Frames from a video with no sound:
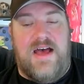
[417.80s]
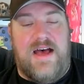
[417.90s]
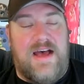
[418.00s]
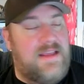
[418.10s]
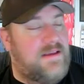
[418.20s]

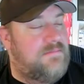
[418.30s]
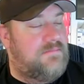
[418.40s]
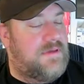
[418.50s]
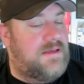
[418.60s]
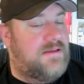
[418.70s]
I
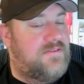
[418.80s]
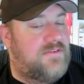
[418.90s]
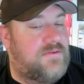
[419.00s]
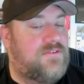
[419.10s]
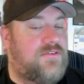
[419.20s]
am
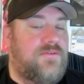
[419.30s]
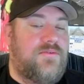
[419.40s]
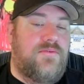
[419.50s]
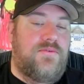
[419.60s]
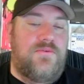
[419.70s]
stoked
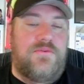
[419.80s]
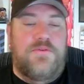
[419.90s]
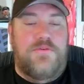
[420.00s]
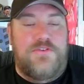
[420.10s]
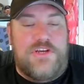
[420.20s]
to
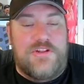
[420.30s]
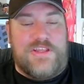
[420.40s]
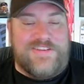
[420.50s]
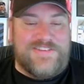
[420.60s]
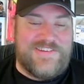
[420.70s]
share these.